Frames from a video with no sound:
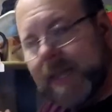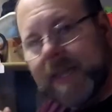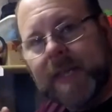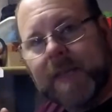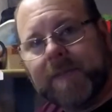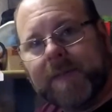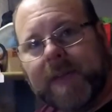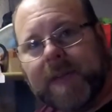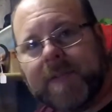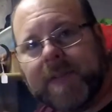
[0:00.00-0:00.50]

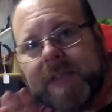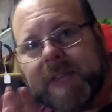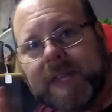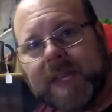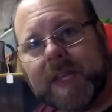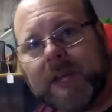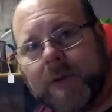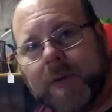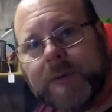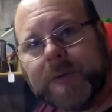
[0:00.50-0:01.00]
If everything
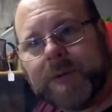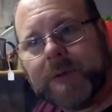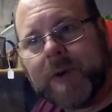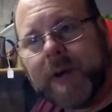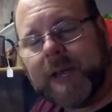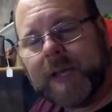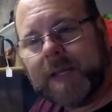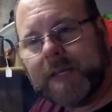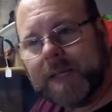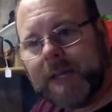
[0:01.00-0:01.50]
goes
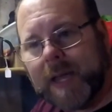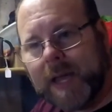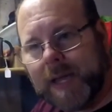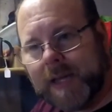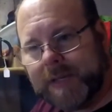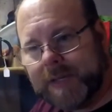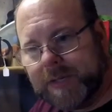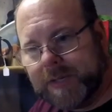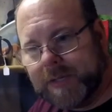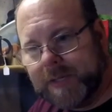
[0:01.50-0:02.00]
right, I
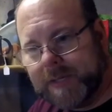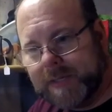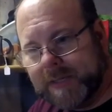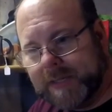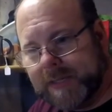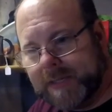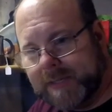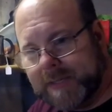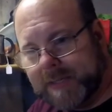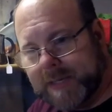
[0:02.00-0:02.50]
should at
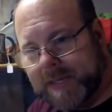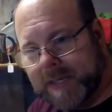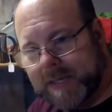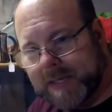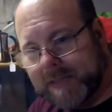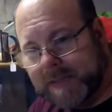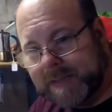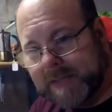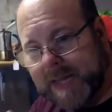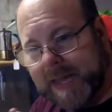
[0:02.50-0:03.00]
least get
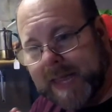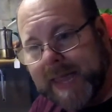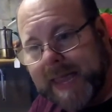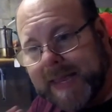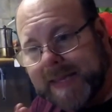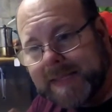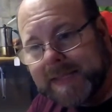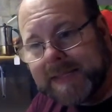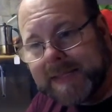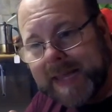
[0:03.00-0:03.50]
a
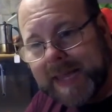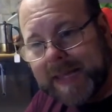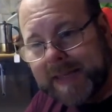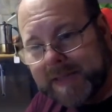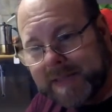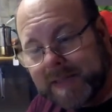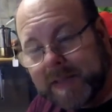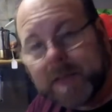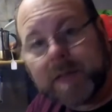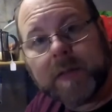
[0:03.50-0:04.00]
taste
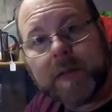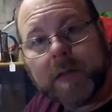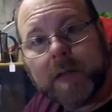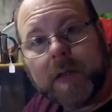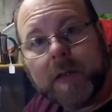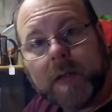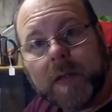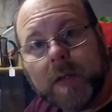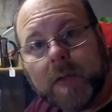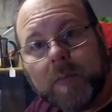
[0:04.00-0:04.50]
test
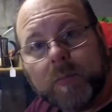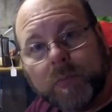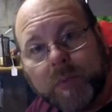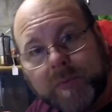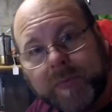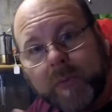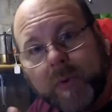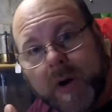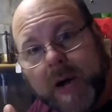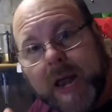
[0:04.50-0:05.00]

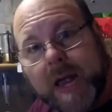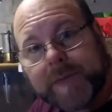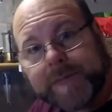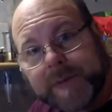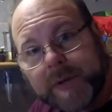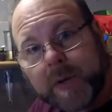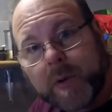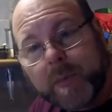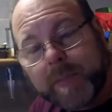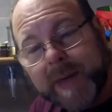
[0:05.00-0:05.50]
before I have to
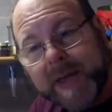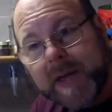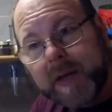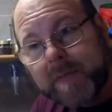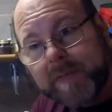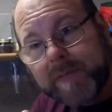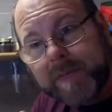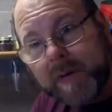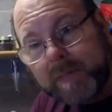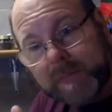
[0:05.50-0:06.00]
go back
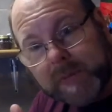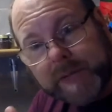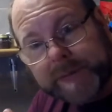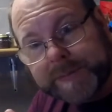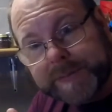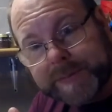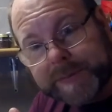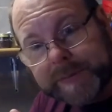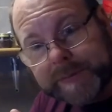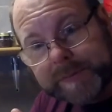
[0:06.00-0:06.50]
from
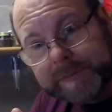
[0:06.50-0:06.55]
lunch.